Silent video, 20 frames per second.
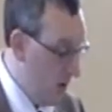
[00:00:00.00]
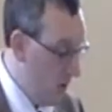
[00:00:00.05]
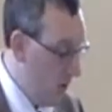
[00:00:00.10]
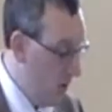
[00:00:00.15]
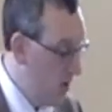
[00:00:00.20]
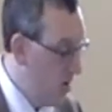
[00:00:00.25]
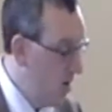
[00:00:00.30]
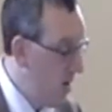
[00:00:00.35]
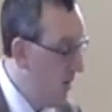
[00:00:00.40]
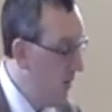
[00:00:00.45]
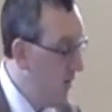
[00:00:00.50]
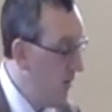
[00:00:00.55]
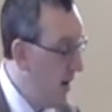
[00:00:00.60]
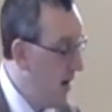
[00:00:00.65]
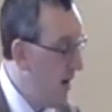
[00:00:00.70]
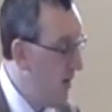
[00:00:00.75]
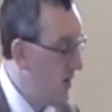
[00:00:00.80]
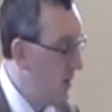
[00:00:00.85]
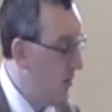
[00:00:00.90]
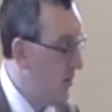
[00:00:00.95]
Lord's Day
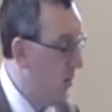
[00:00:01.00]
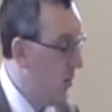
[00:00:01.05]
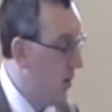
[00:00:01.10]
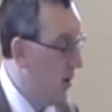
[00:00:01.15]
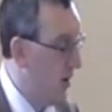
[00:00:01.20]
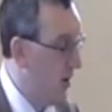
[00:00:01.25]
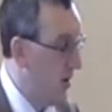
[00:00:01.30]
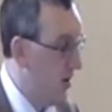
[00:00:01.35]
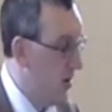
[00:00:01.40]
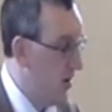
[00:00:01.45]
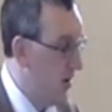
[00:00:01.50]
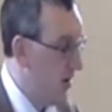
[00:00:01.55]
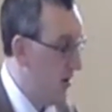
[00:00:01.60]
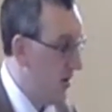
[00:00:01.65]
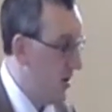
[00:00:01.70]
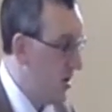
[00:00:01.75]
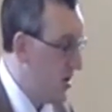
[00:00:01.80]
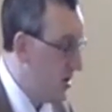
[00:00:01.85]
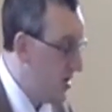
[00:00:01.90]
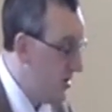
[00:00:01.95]
5 is important.
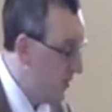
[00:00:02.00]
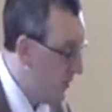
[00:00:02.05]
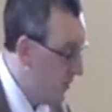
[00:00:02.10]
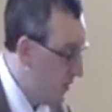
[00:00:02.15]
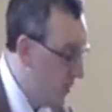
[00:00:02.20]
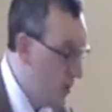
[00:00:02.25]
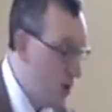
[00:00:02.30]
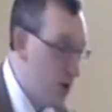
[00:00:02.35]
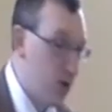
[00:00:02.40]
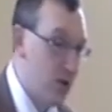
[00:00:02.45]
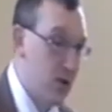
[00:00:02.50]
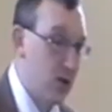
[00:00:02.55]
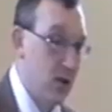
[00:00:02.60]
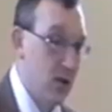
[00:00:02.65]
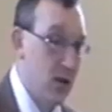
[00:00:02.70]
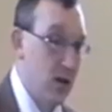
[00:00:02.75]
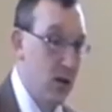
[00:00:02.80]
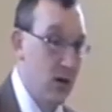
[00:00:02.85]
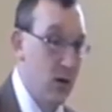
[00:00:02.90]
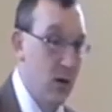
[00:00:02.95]
This is the
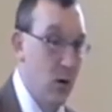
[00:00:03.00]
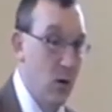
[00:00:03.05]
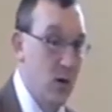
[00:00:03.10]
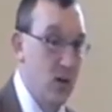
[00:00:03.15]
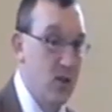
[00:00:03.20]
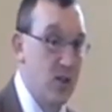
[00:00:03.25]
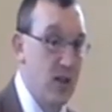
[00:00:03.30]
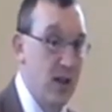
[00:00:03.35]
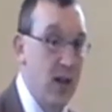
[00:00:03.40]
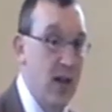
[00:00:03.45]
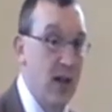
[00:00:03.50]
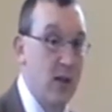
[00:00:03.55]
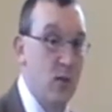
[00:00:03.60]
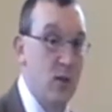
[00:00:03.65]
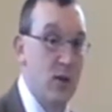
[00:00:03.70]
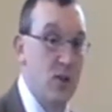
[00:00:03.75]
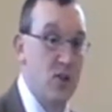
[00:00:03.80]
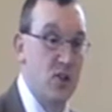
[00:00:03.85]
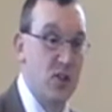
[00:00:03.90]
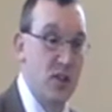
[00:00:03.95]
first Lord's Day
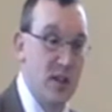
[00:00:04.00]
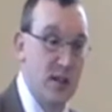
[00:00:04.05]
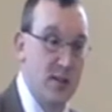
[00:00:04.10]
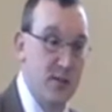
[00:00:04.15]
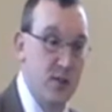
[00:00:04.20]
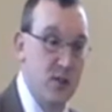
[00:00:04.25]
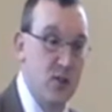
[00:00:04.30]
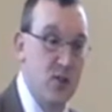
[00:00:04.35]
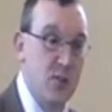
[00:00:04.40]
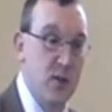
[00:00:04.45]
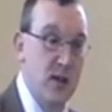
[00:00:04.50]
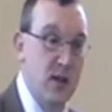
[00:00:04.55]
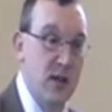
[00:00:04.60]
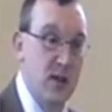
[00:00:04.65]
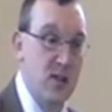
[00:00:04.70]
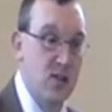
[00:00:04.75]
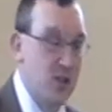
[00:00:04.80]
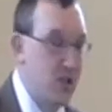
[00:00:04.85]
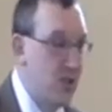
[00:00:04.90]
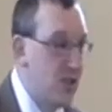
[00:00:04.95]
in which deliverance
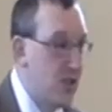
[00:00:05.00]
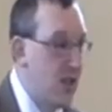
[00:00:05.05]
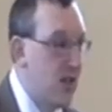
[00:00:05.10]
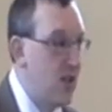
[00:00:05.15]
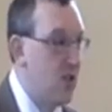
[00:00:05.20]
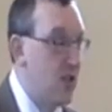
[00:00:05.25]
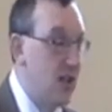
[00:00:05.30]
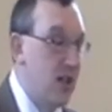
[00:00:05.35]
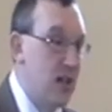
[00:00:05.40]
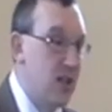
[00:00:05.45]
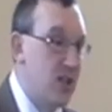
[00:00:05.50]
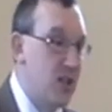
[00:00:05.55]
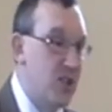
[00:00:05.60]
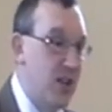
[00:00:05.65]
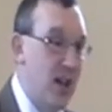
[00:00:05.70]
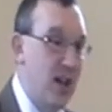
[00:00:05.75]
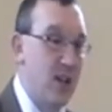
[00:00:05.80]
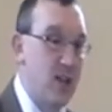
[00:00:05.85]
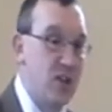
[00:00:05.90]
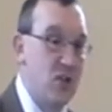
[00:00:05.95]
begins. It says,
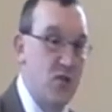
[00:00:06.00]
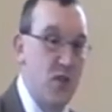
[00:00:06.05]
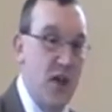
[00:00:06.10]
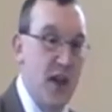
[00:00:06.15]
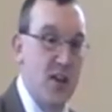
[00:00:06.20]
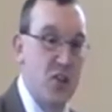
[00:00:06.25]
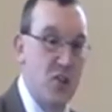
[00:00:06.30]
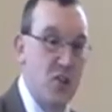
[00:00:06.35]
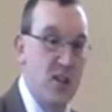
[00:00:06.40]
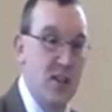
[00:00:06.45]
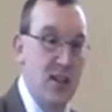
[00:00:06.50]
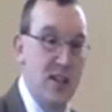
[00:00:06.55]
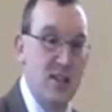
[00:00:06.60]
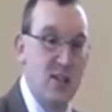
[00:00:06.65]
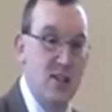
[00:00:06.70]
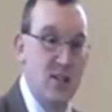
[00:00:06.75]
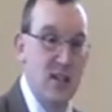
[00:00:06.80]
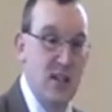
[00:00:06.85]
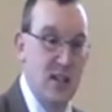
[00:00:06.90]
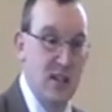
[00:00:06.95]
satisfaction
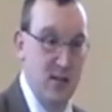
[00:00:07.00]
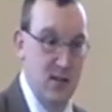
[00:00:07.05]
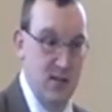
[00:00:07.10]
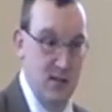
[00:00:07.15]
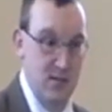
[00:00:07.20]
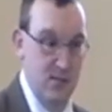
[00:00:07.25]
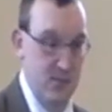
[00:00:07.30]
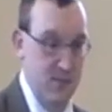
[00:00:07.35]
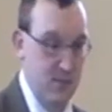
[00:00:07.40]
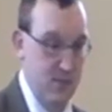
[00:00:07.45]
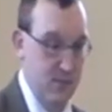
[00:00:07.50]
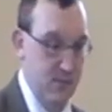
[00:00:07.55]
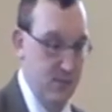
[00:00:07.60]
is needed.